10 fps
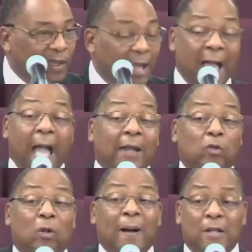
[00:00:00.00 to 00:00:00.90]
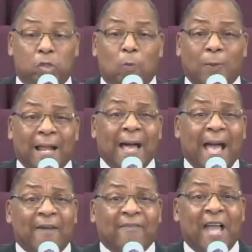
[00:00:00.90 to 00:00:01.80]
I, I don't know about you, but I
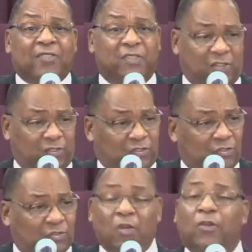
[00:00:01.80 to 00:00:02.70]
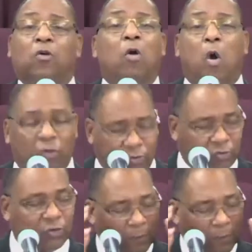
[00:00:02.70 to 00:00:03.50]
have access to the cross.